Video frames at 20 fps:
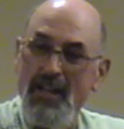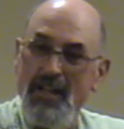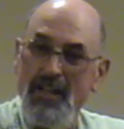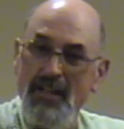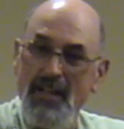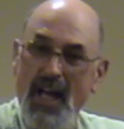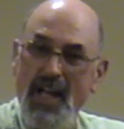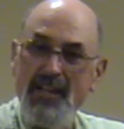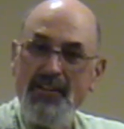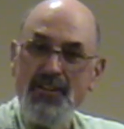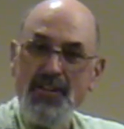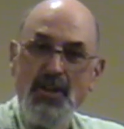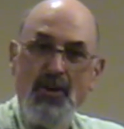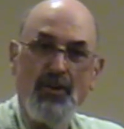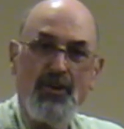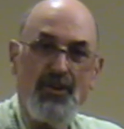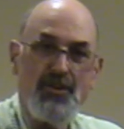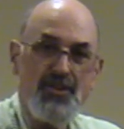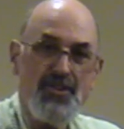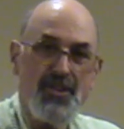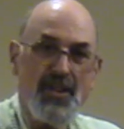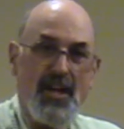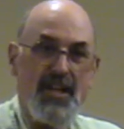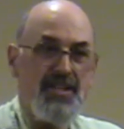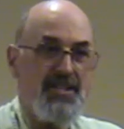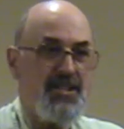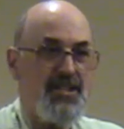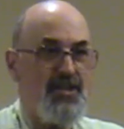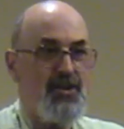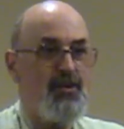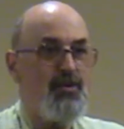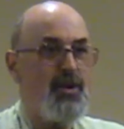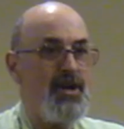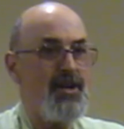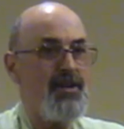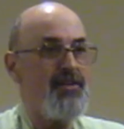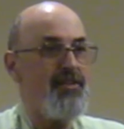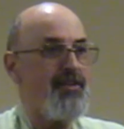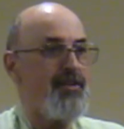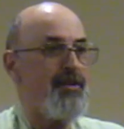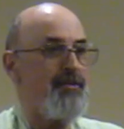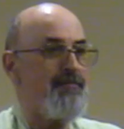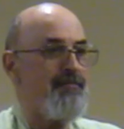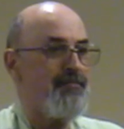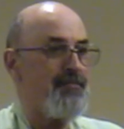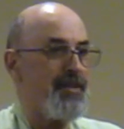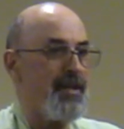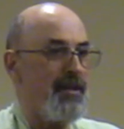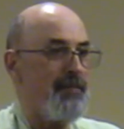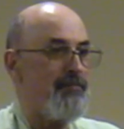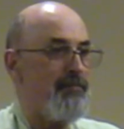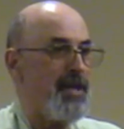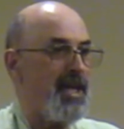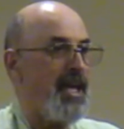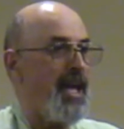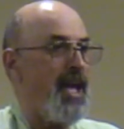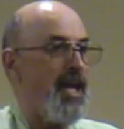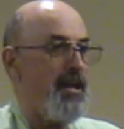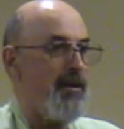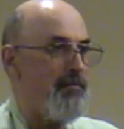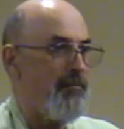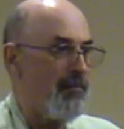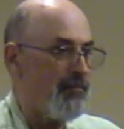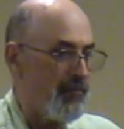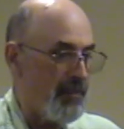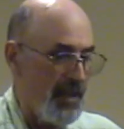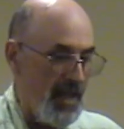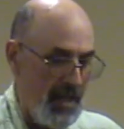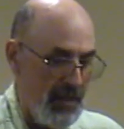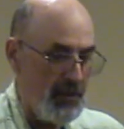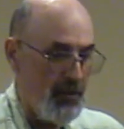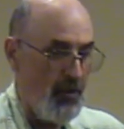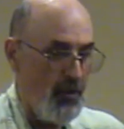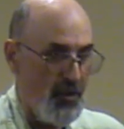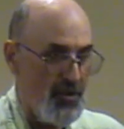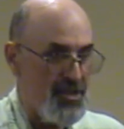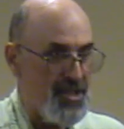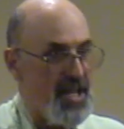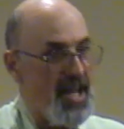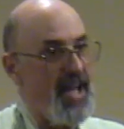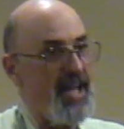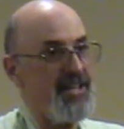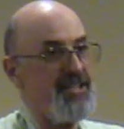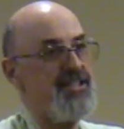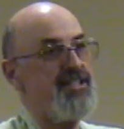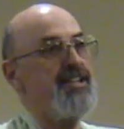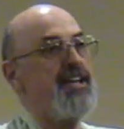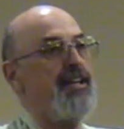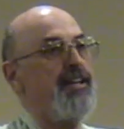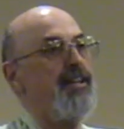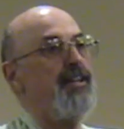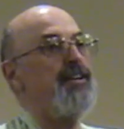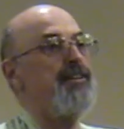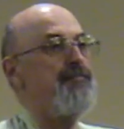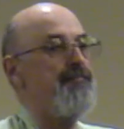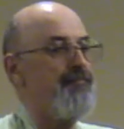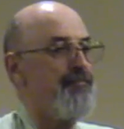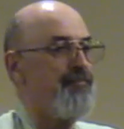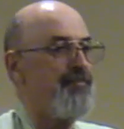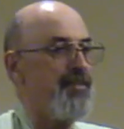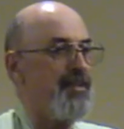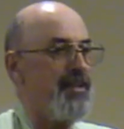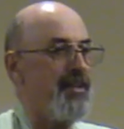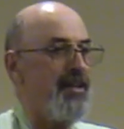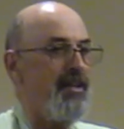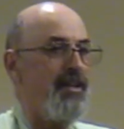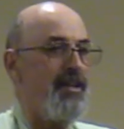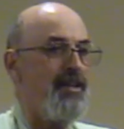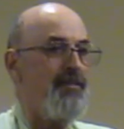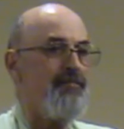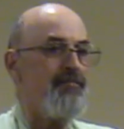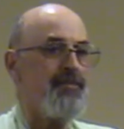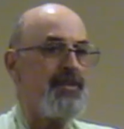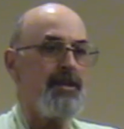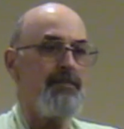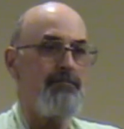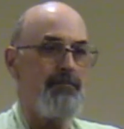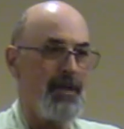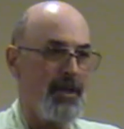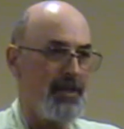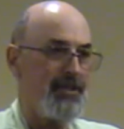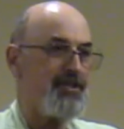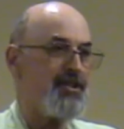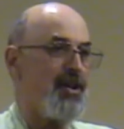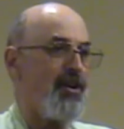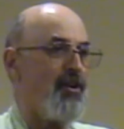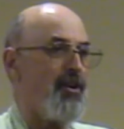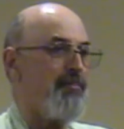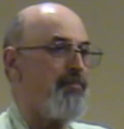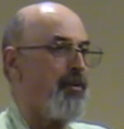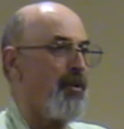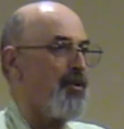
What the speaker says: lot of the owners that I deal with became landlords accidentally. Military